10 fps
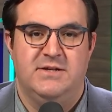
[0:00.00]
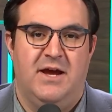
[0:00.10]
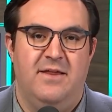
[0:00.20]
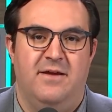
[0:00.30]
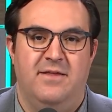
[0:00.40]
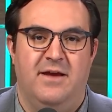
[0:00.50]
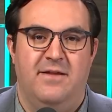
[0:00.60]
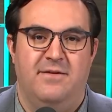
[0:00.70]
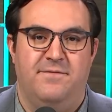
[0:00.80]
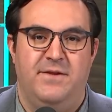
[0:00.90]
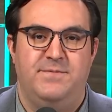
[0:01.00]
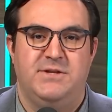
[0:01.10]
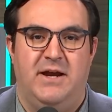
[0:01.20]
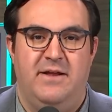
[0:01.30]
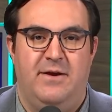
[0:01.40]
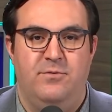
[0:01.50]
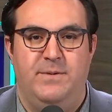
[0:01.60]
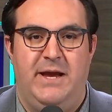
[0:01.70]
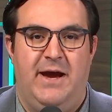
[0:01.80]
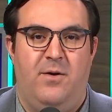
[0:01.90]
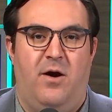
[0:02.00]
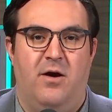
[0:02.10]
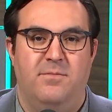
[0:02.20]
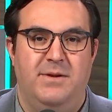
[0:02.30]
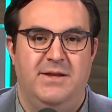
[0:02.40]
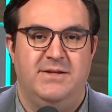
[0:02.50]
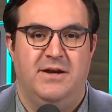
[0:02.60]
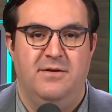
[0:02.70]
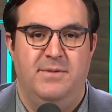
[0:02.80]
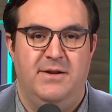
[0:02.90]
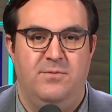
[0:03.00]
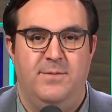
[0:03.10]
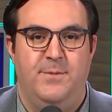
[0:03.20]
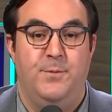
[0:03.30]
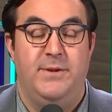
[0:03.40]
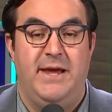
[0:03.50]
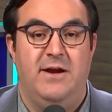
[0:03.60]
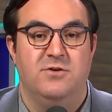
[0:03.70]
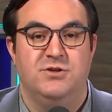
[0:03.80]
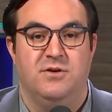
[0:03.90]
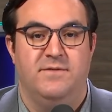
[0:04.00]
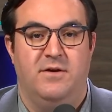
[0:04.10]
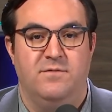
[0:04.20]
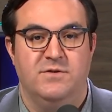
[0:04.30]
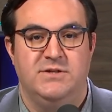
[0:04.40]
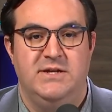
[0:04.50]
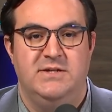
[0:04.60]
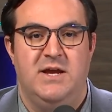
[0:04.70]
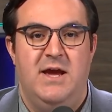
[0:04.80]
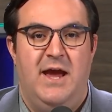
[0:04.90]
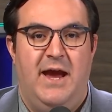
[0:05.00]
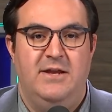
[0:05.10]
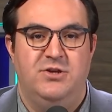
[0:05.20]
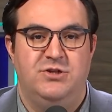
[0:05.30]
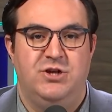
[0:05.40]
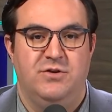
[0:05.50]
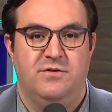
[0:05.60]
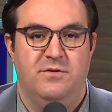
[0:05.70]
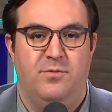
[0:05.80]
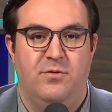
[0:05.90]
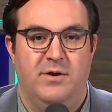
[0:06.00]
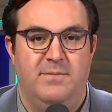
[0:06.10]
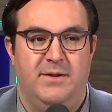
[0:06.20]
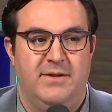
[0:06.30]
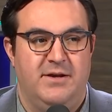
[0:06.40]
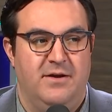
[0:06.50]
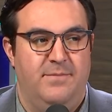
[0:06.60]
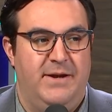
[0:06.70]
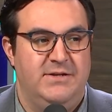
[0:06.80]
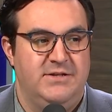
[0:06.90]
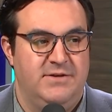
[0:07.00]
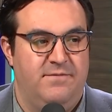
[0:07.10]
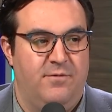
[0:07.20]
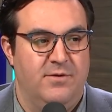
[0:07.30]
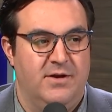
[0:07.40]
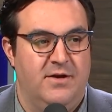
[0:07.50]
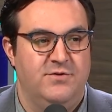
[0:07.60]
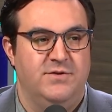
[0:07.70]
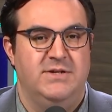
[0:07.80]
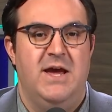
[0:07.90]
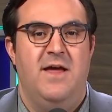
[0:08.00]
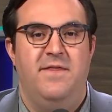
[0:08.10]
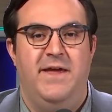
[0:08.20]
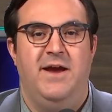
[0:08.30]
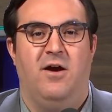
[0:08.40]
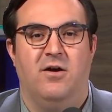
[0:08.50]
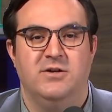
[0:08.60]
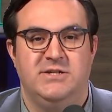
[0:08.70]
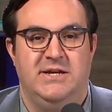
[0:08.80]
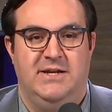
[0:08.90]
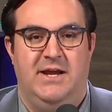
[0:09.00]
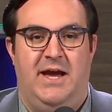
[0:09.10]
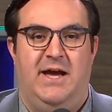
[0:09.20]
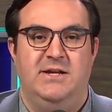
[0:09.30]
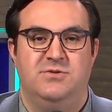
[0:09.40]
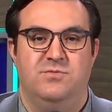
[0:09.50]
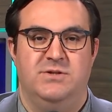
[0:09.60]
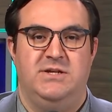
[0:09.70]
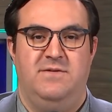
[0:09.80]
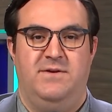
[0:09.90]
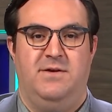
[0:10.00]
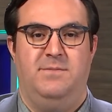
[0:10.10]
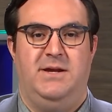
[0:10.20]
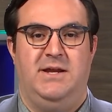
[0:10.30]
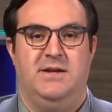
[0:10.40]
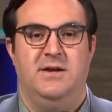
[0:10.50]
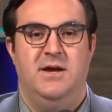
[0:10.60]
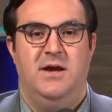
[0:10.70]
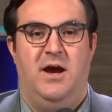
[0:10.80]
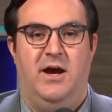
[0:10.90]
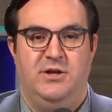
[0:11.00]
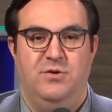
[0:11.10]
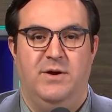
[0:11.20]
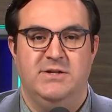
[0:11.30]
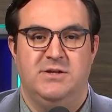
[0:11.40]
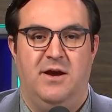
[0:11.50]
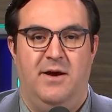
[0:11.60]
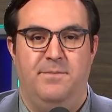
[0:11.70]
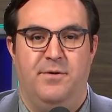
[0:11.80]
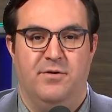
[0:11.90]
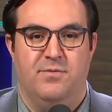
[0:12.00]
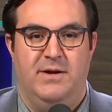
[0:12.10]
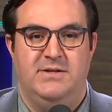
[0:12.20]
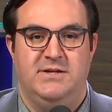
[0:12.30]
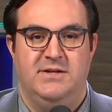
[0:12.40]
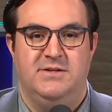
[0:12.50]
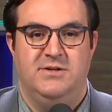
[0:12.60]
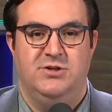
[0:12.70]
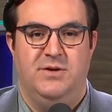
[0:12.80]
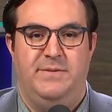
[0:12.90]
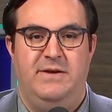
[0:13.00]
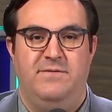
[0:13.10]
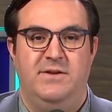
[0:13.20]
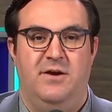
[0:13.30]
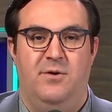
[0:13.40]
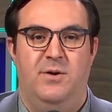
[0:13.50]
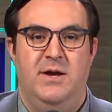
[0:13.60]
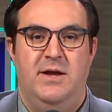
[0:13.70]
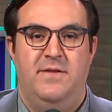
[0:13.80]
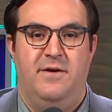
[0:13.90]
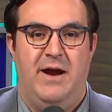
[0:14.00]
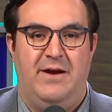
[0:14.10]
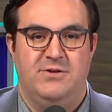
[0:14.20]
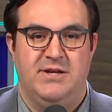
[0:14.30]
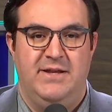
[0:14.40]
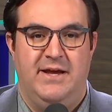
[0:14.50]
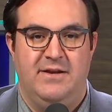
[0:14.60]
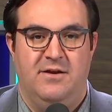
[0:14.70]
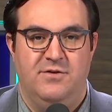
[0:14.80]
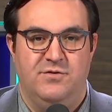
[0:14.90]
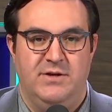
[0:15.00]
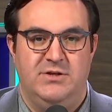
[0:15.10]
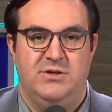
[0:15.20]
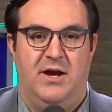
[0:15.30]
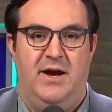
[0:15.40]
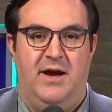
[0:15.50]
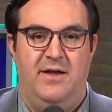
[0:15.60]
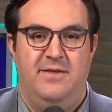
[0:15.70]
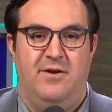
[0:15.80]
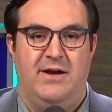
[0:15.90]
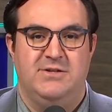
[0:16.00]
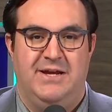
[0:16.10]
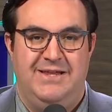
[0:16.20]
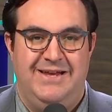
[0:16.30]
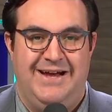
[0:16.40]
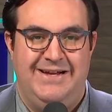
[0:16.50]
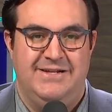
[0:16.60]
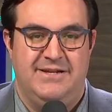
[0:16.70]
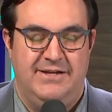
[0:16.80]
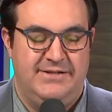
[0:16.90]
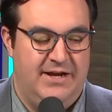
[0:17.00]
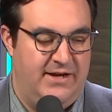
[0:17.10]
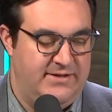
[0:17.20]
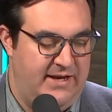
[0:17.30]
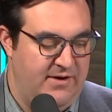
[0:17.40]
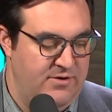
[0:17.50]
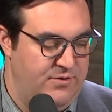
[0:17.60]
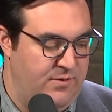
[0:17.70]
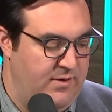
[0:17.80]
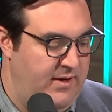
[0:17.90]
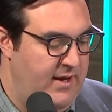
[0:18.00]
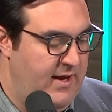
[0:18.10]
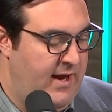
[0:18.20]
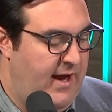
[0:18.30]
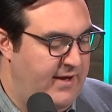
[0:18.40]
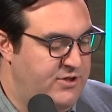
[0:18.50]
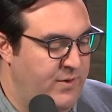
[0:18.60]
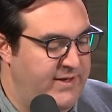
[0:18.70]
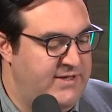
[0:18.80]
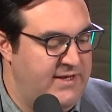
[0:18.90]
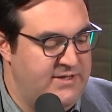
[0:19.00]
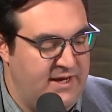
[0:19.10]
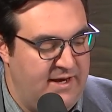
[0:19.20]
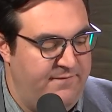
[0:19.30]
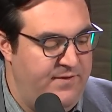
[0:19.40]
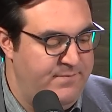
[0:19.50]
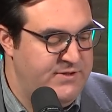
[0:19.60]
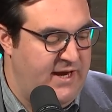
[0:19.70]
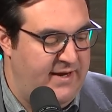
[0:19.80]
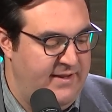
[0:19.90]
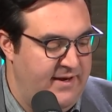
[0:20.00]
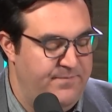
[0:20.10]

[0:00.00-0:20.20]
Kind of the flip side of that would be how our military men and women, when they are serving overseas and to children are born at military bases in foreign countries, they are seen as receiving immediate U.S. Birthright citizenship, even though they're outside that country. They're outside the United States territory. So it's again, a flip side there.